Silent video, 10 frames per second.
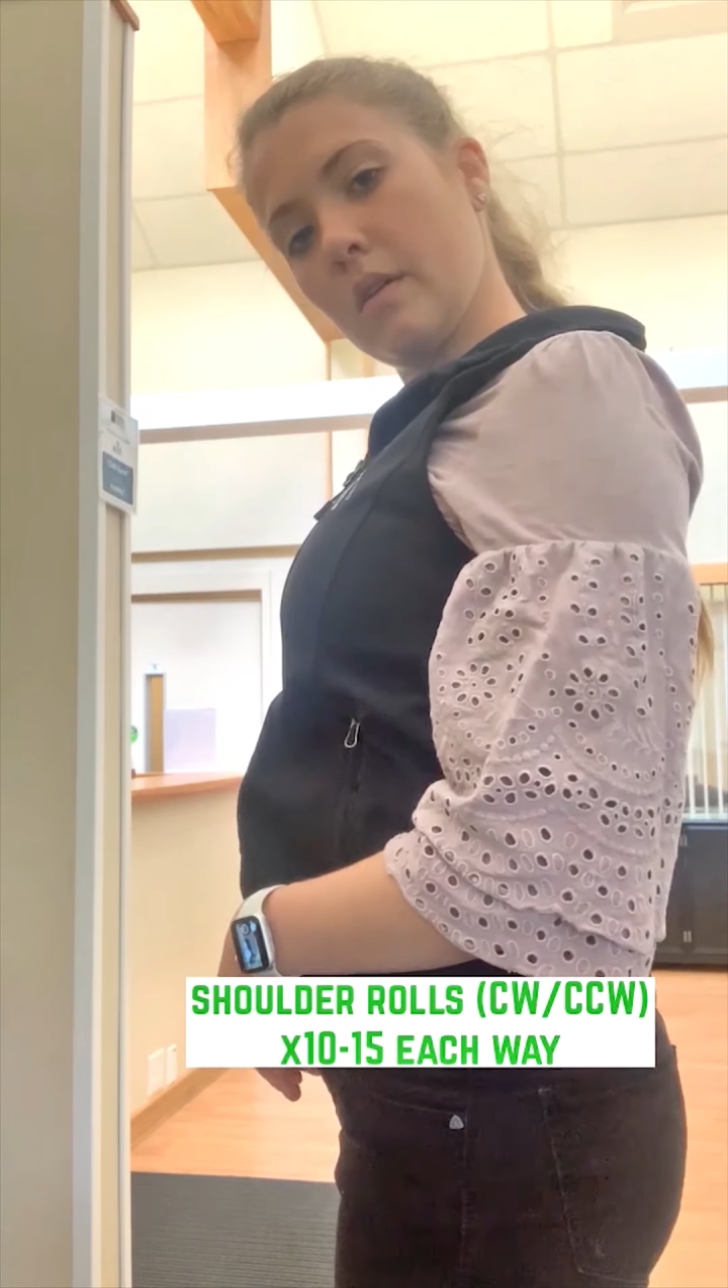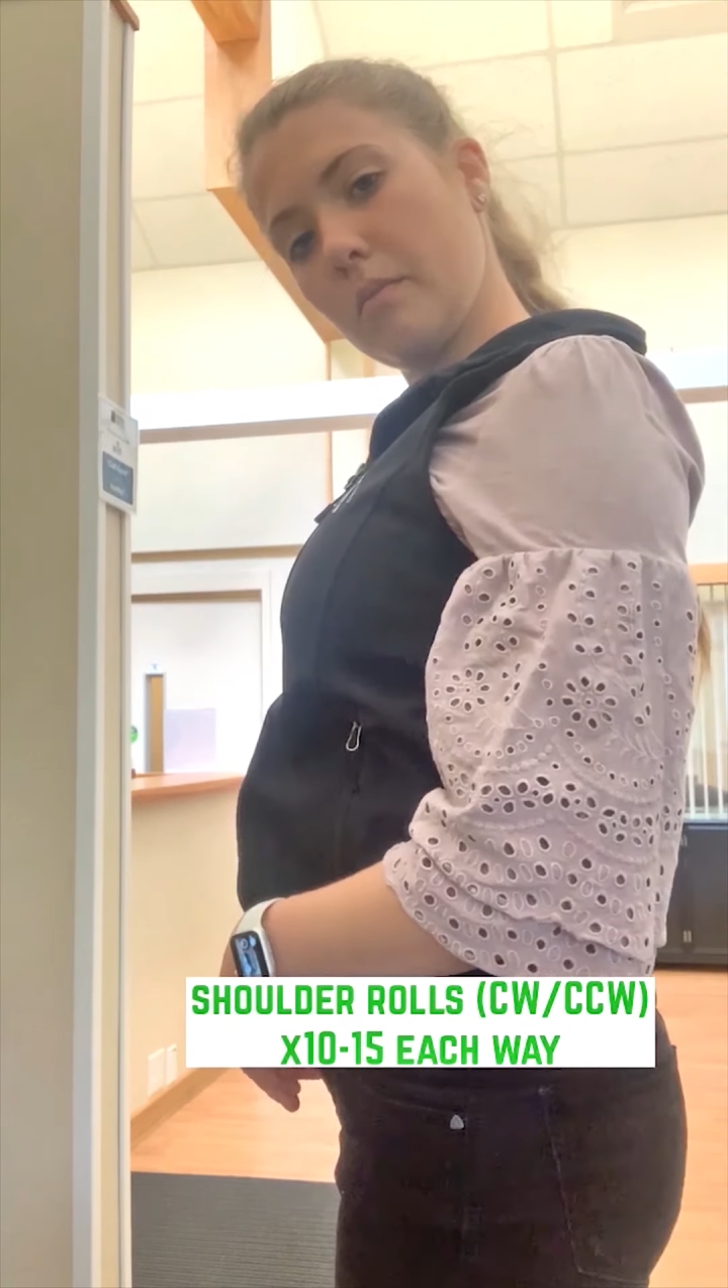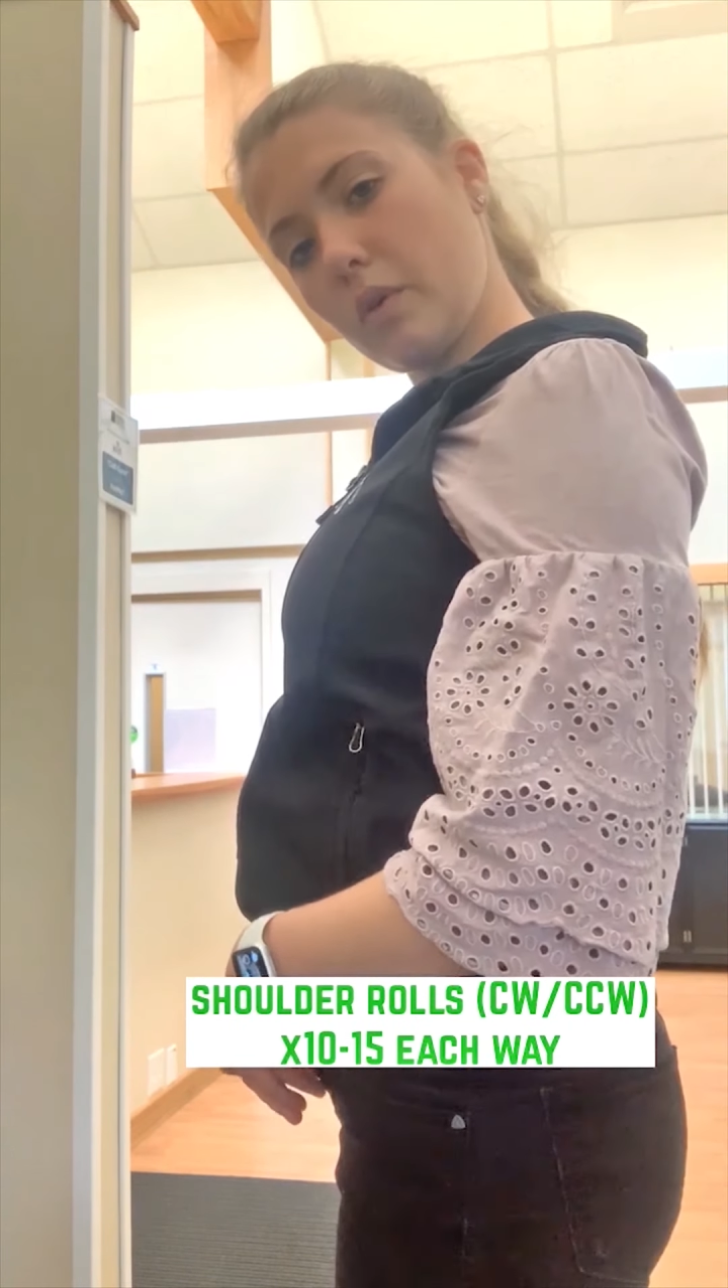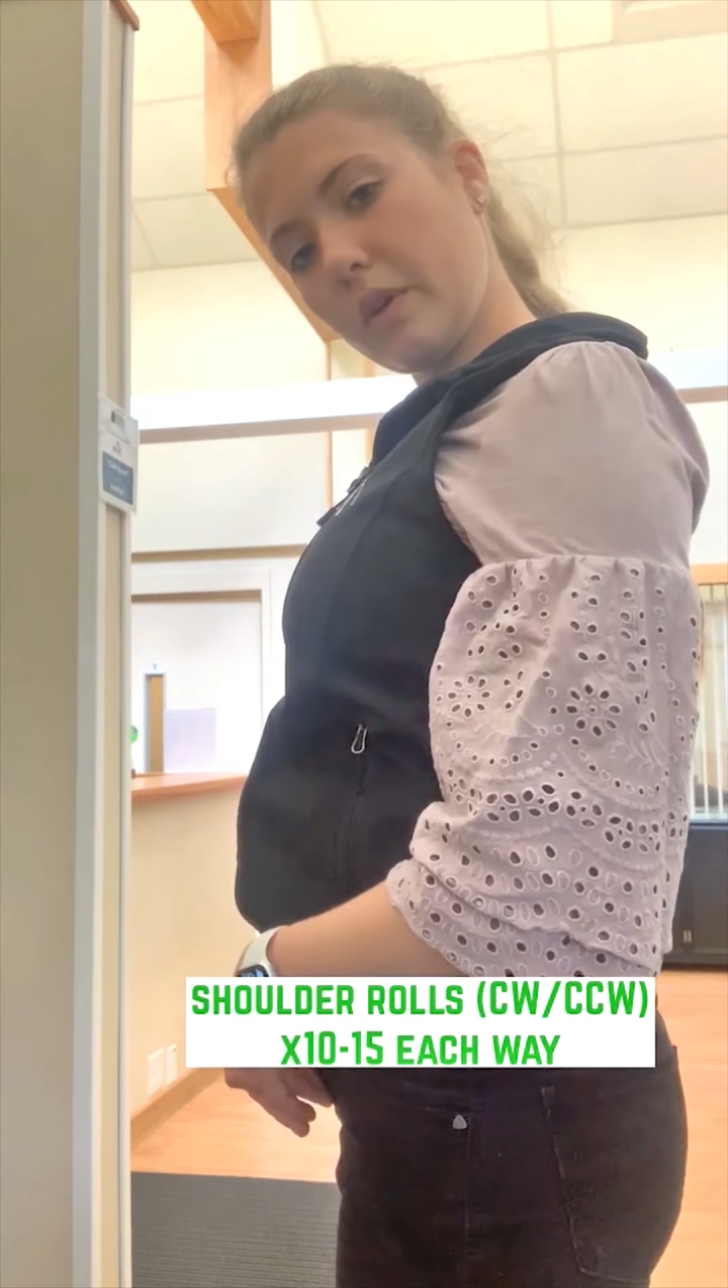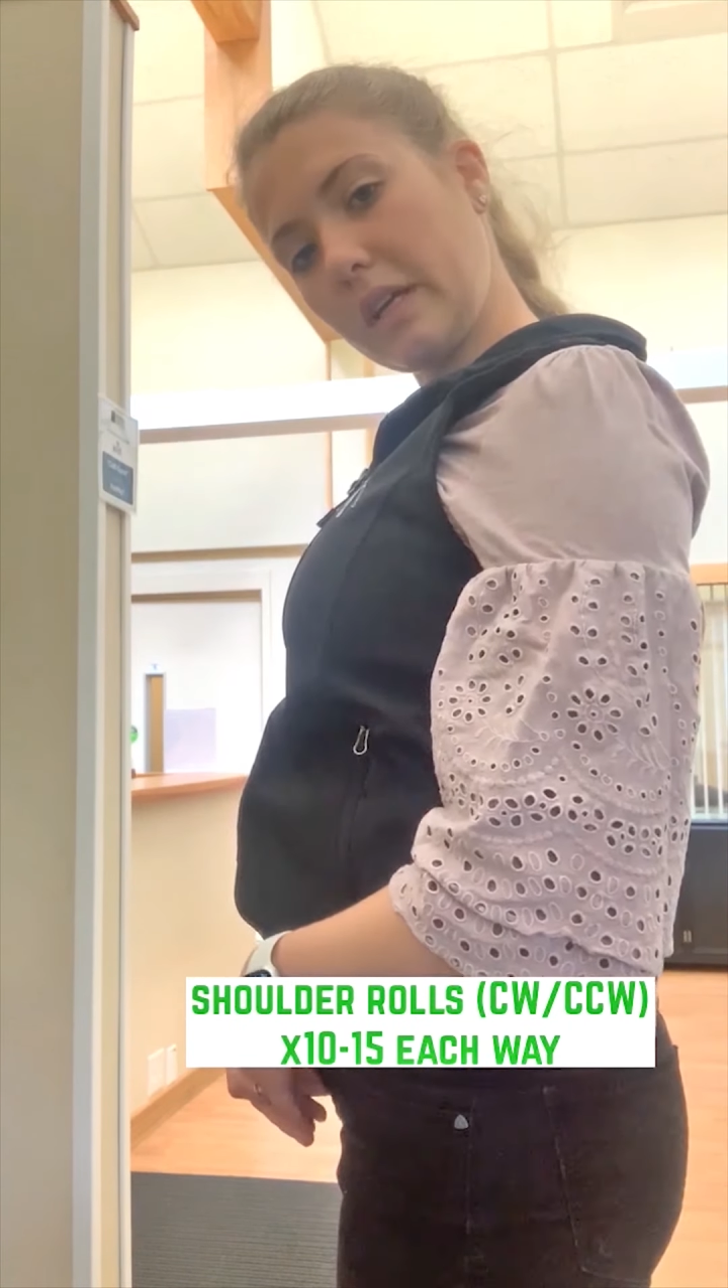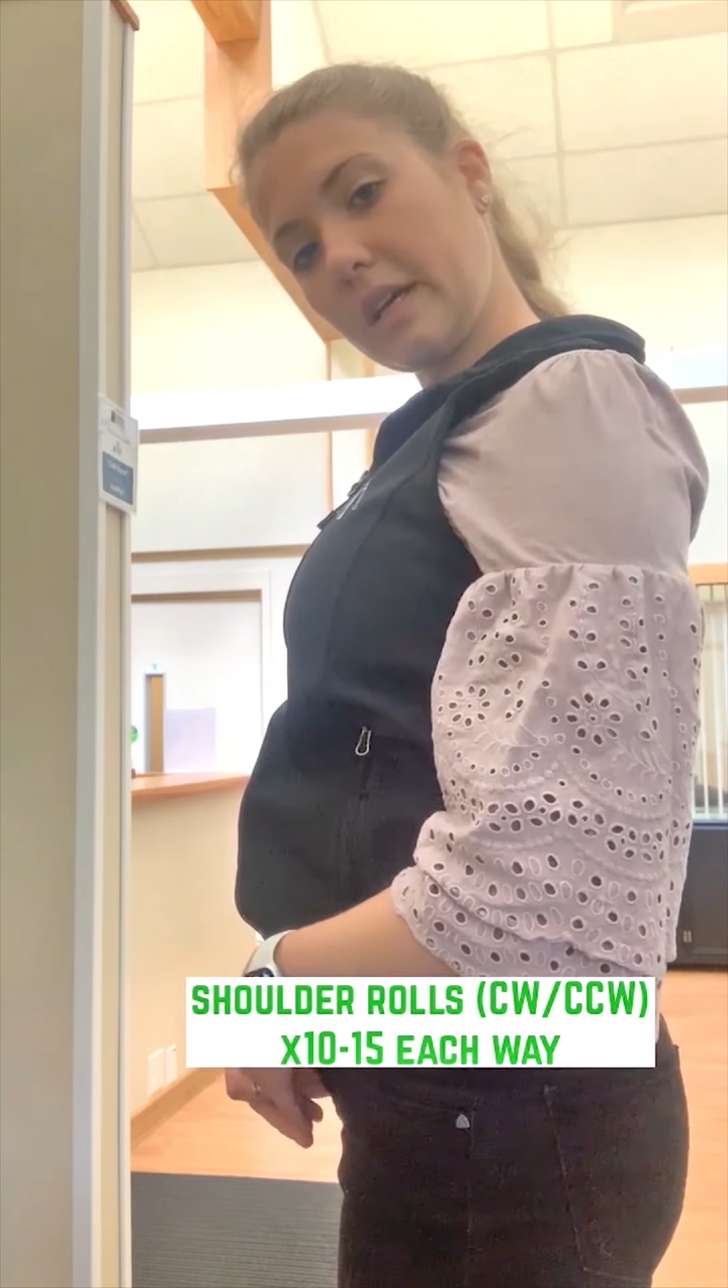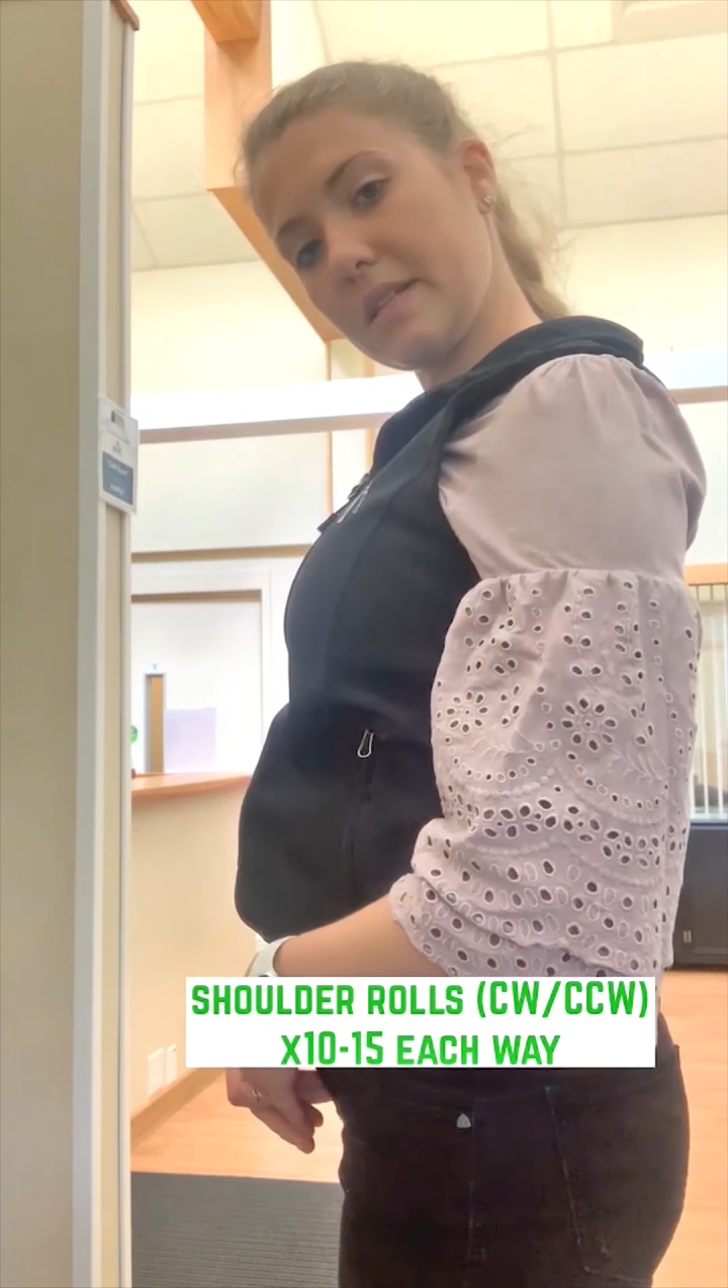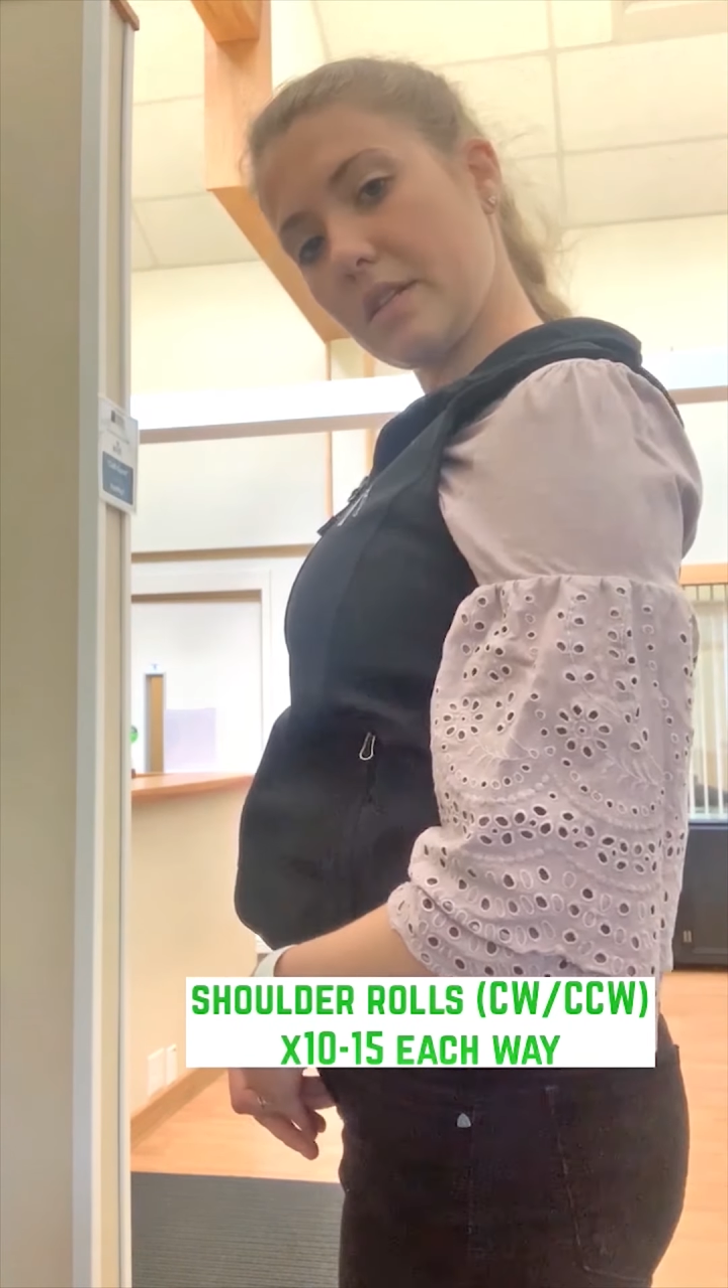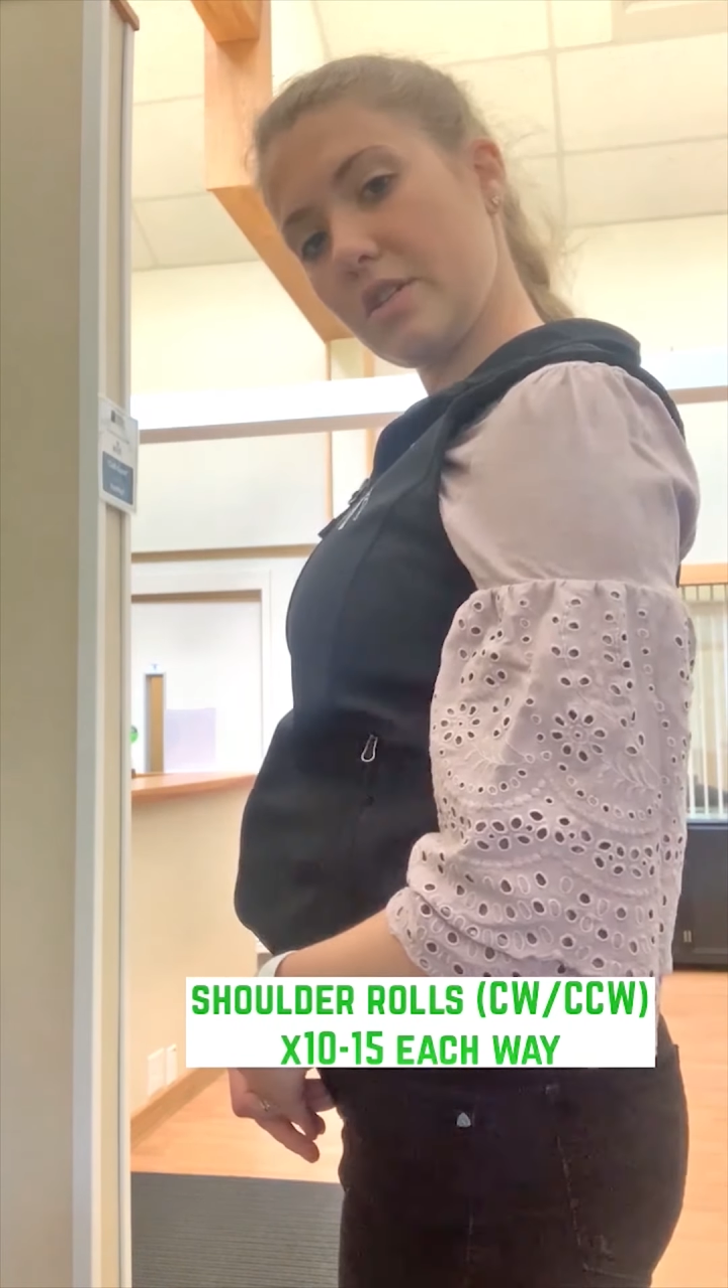pulling nice